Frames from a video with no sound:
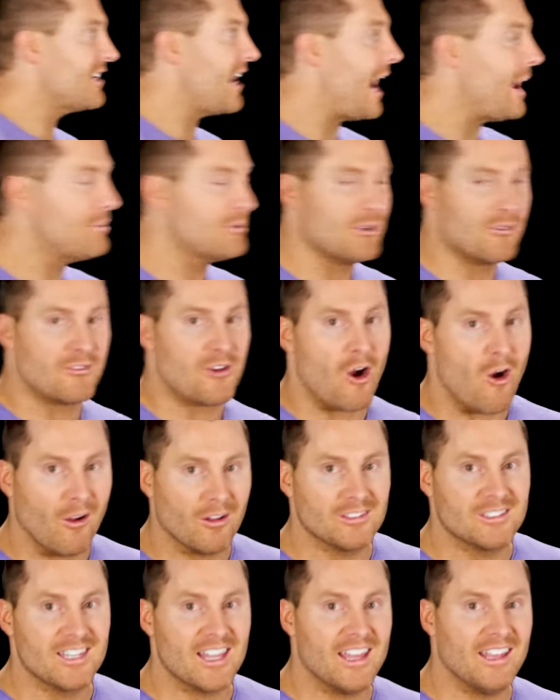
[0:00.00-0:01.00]
types of
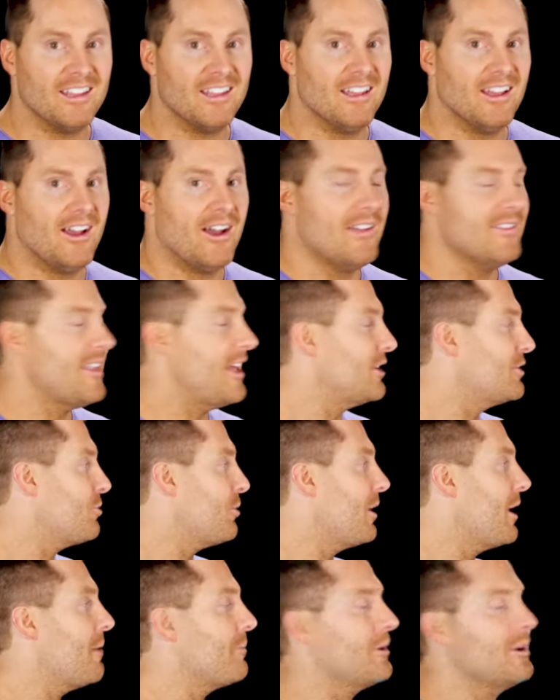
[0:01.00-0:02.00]
content? That's
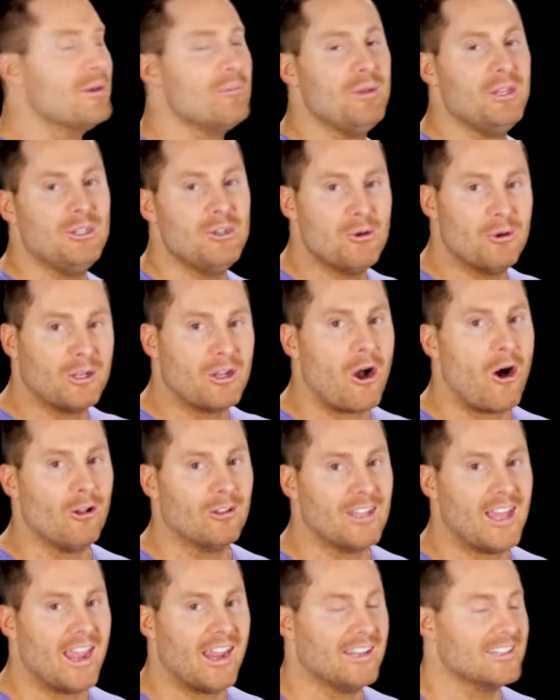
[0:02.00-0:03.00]
what I'm gonna be doing all
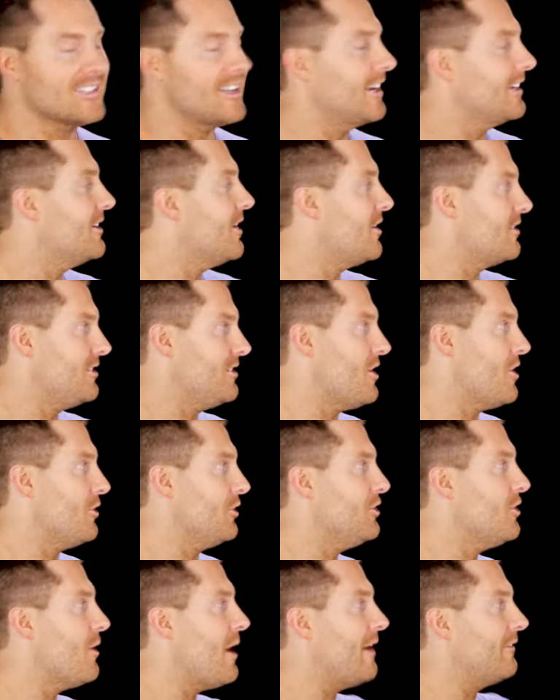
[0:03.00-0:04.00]
day. And it's like, no, no, no,
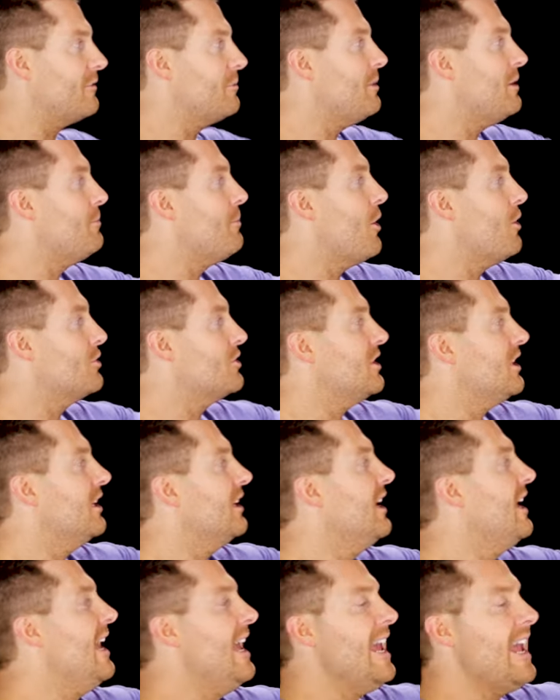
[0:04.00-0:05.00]
you don't have to be posting
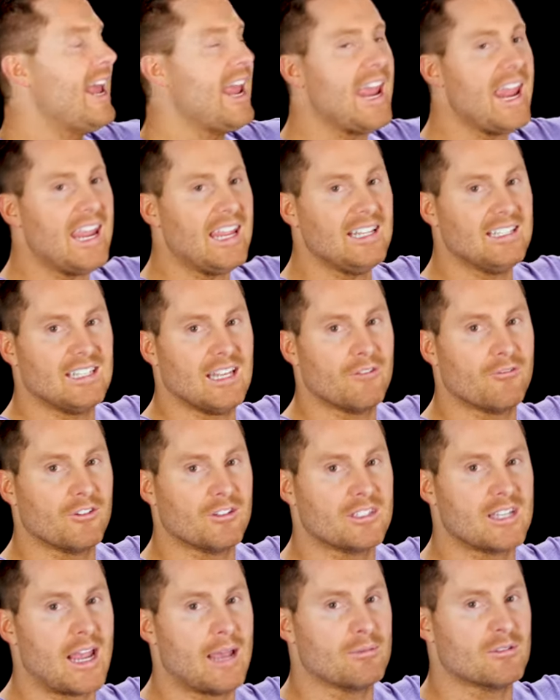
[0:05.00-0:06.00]
eight
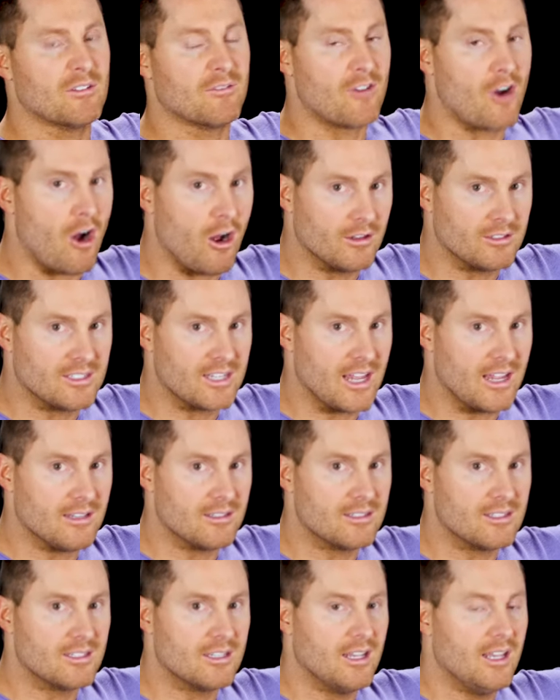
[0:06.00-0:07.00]
different types of
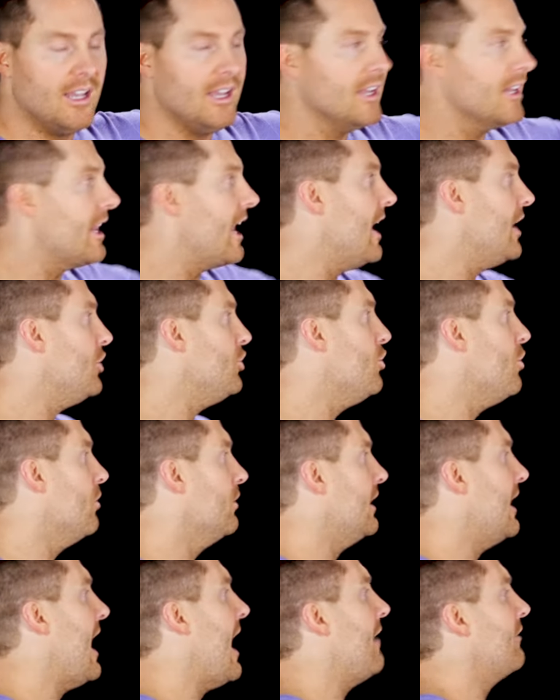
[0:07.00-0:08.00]
contents, okay? You
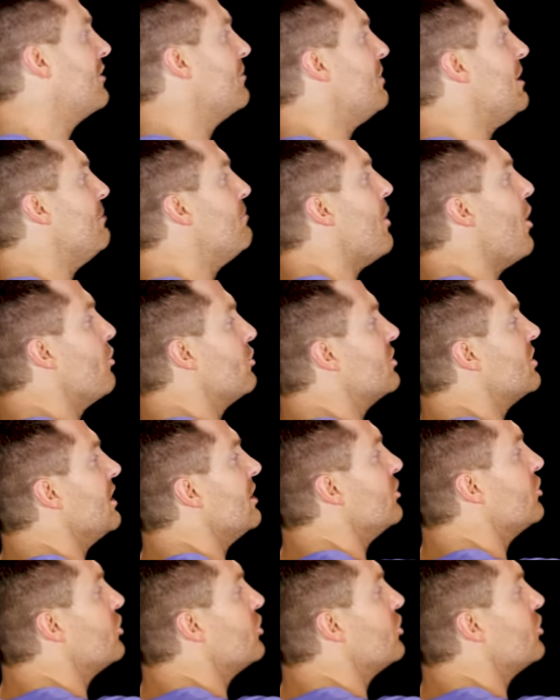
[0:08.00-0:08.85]
only have to be posting